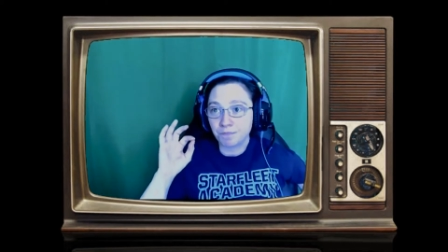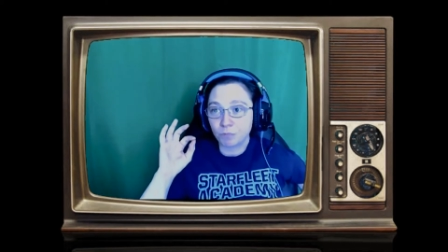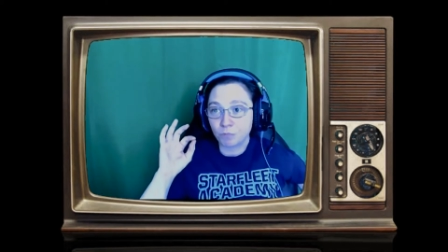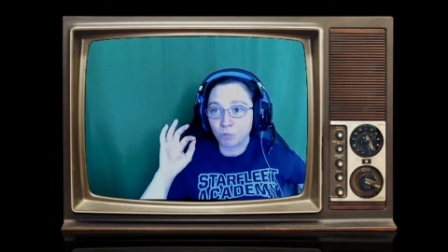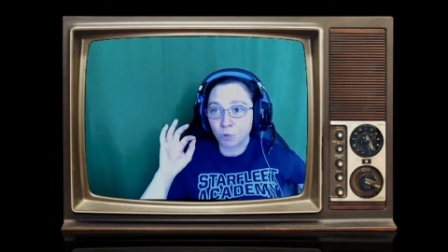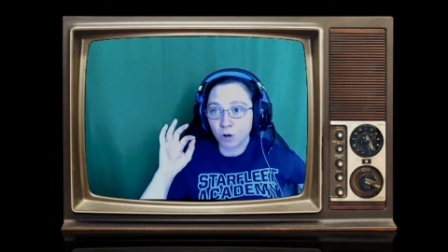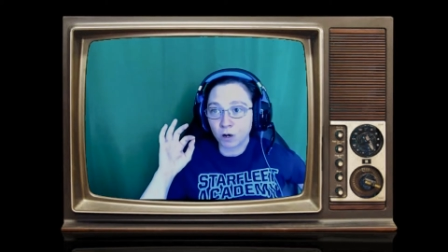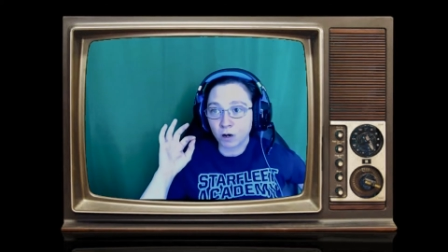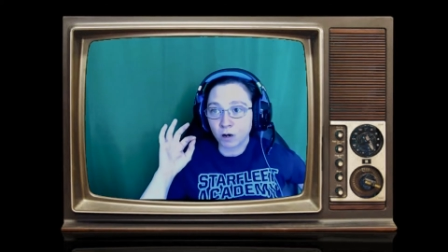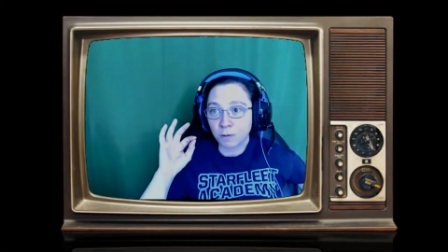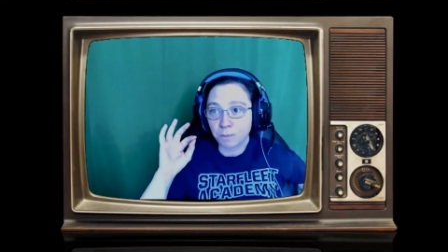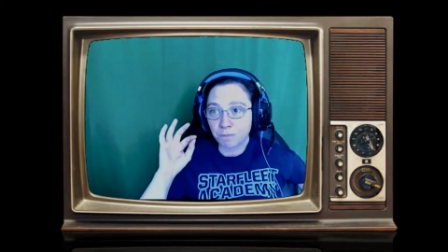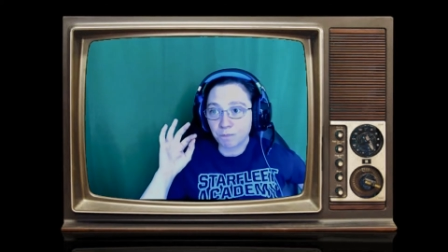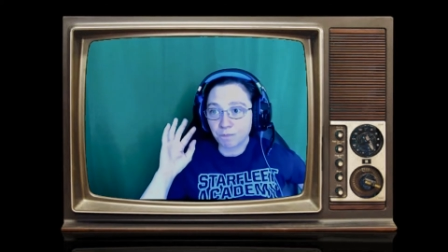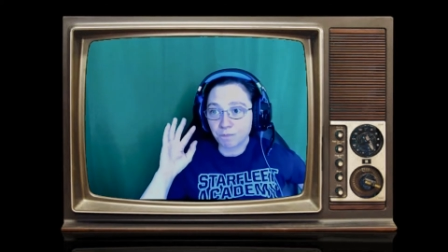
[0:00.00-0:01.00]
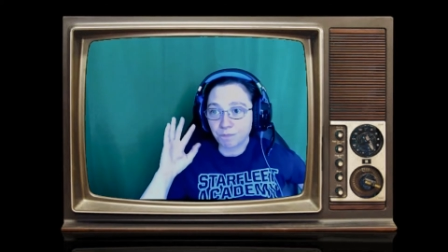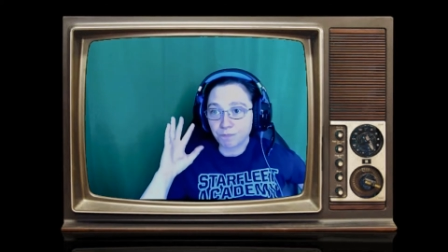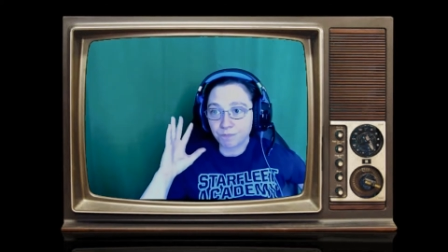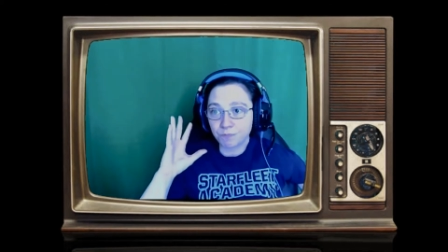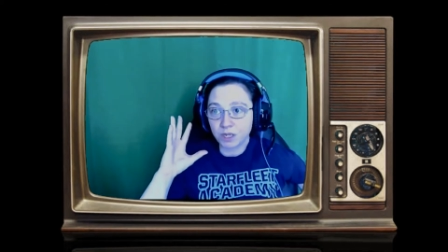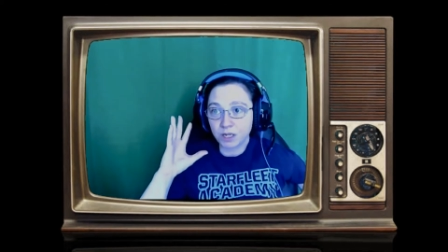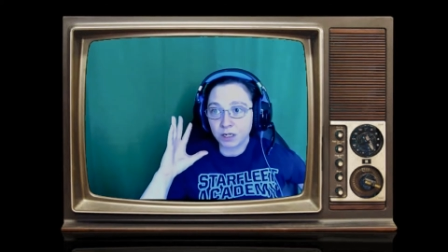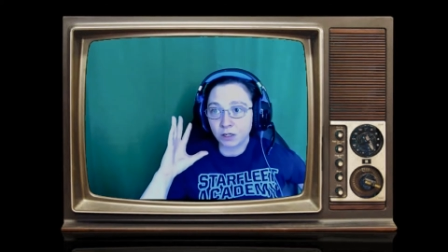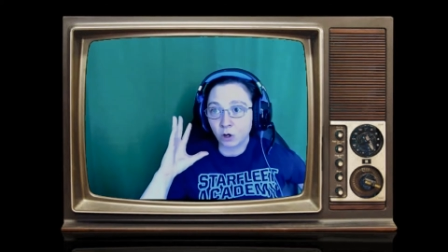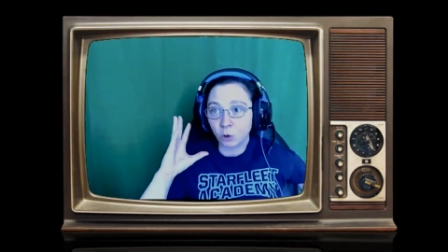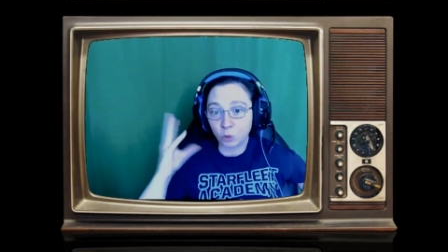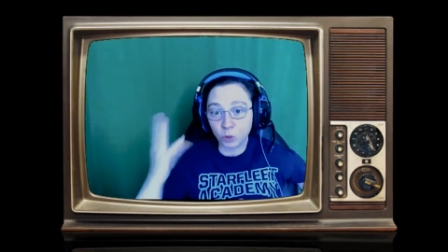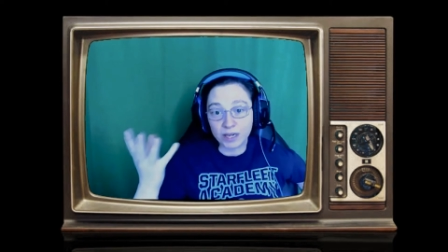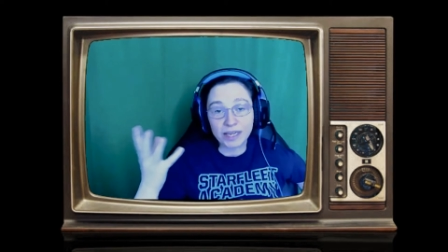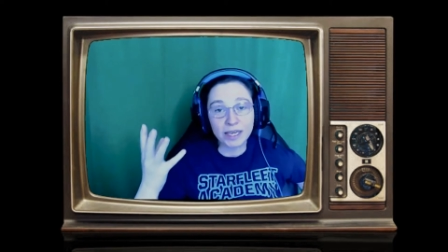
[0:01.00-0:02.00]
were
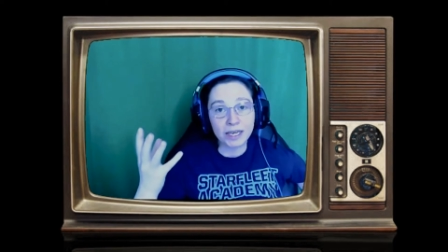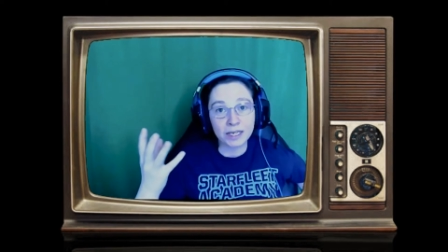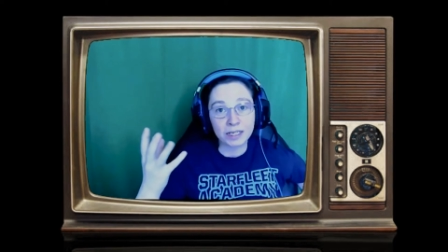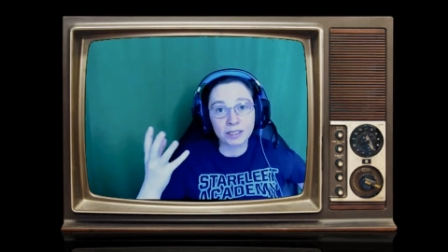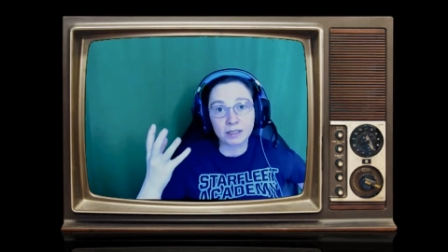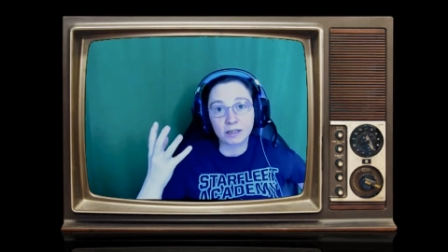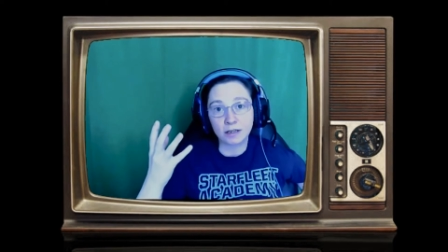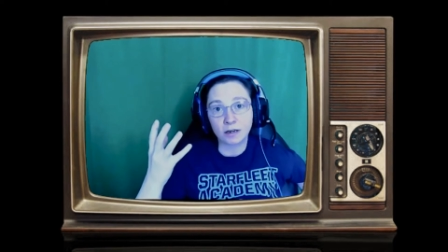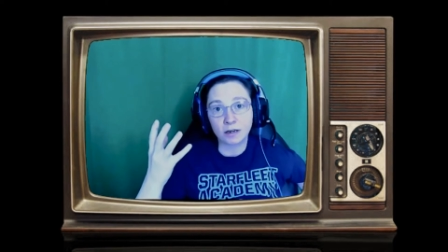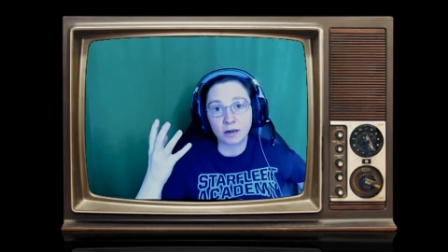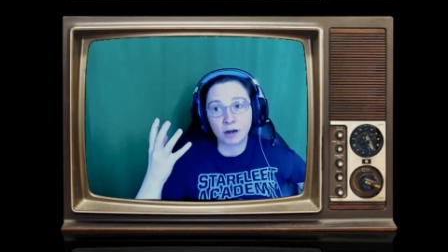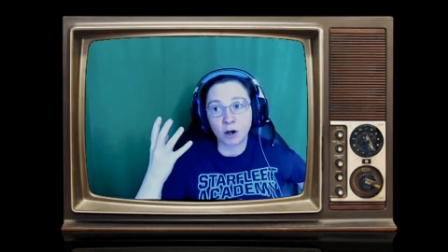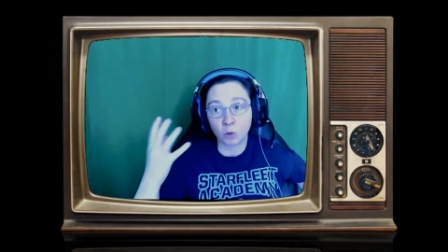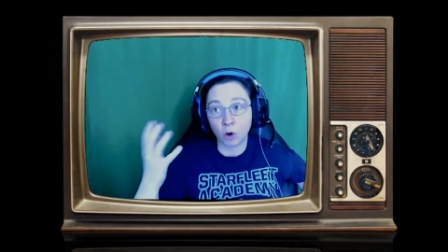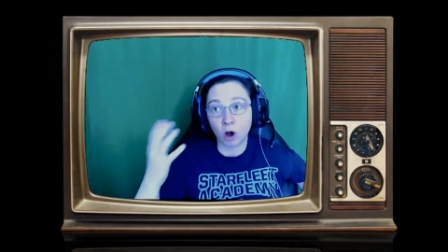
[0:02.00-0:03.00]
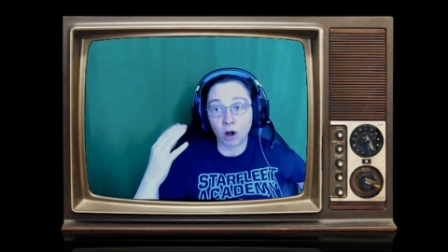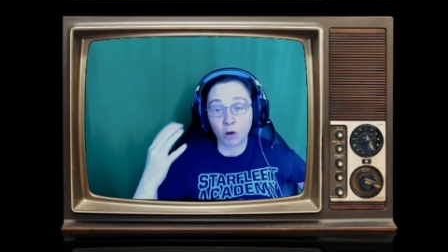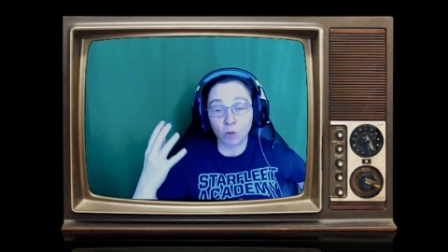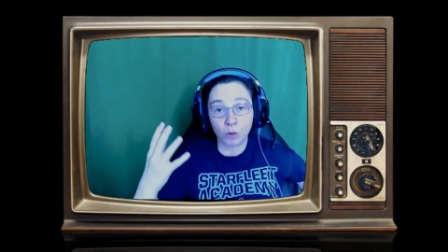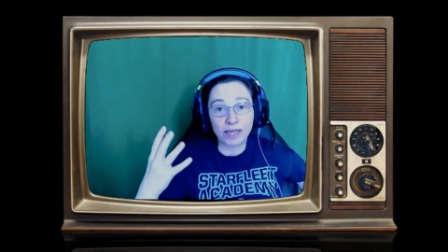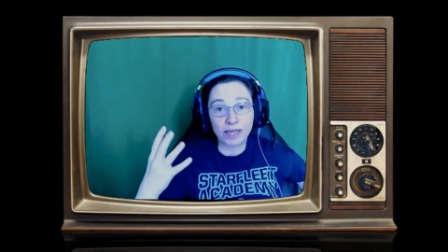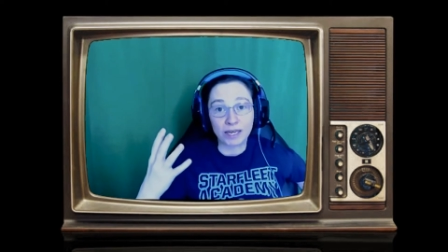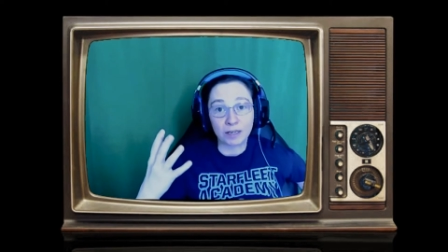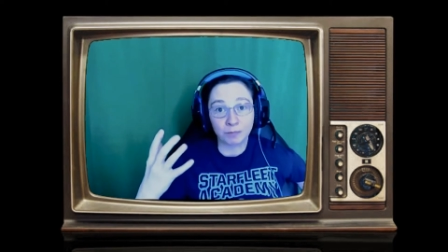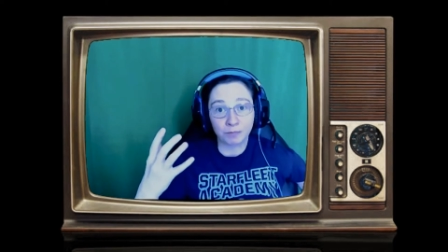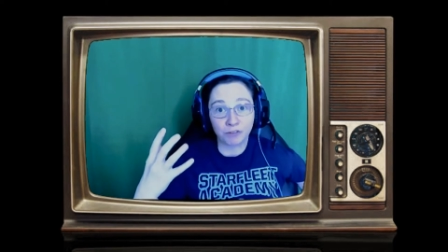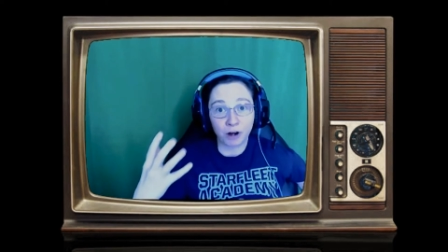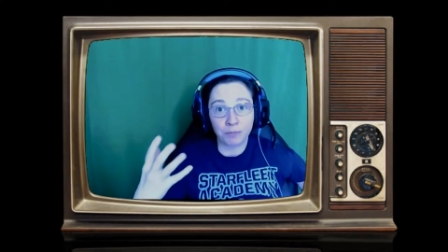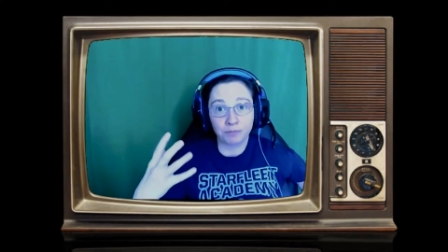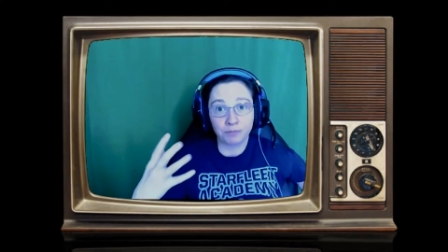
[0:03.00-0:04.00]
weakened, or are weakened
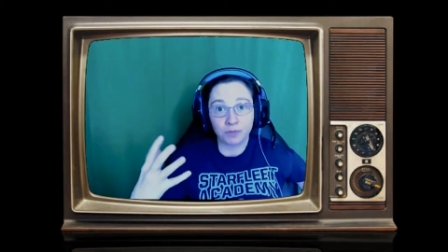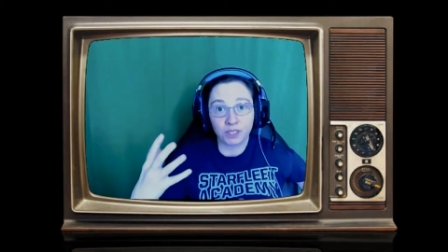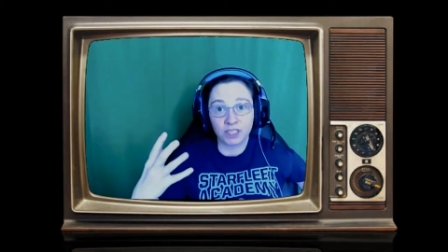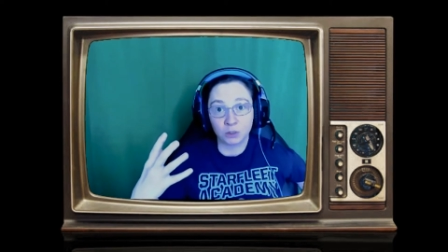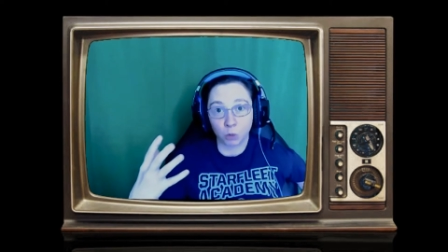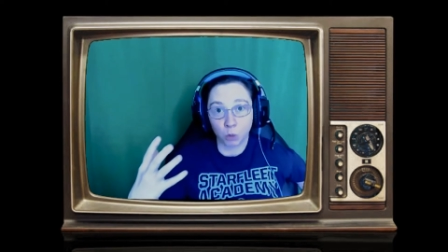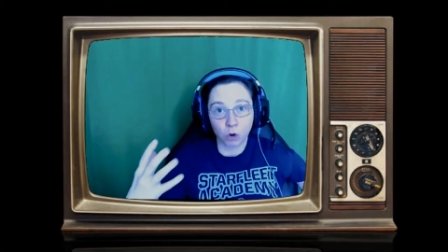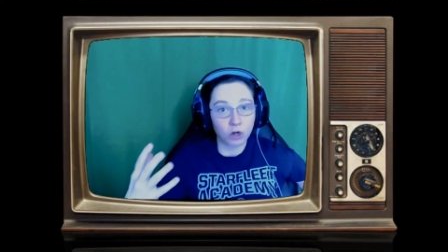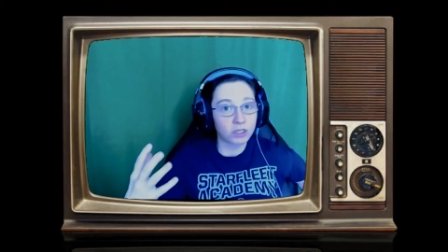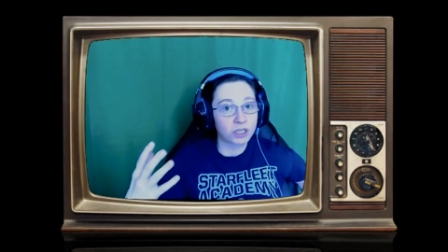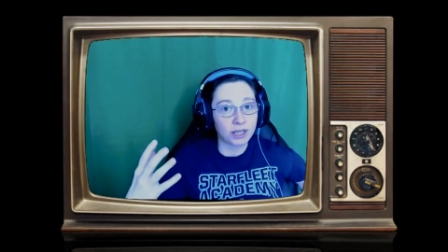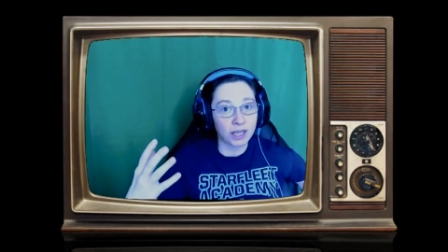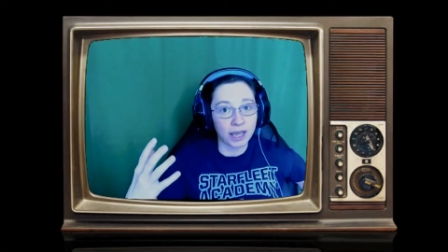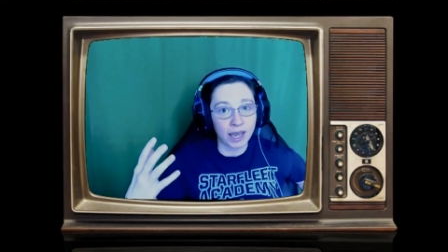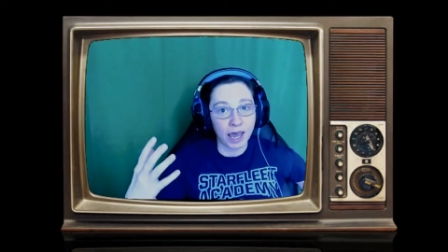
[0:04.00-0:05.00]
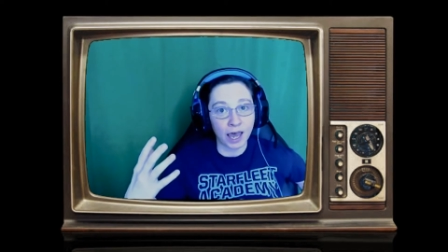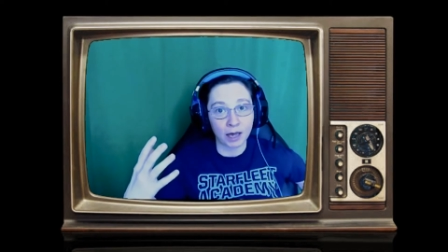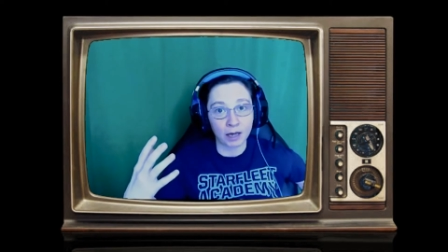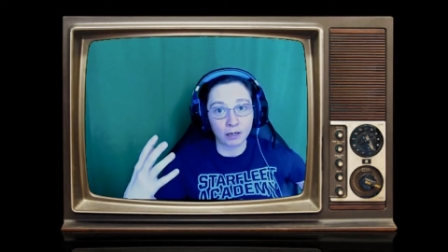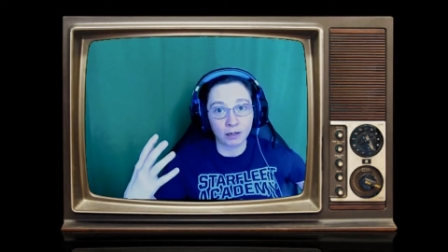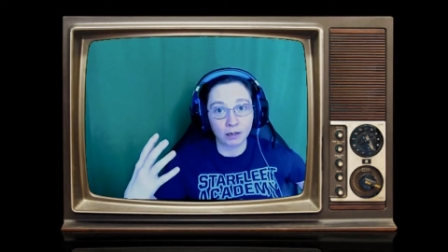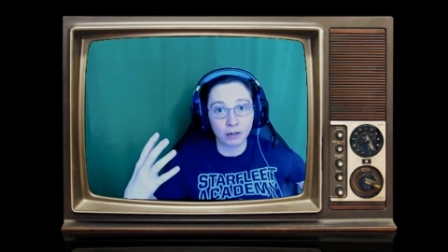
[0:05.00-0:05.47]
from these wars that they had,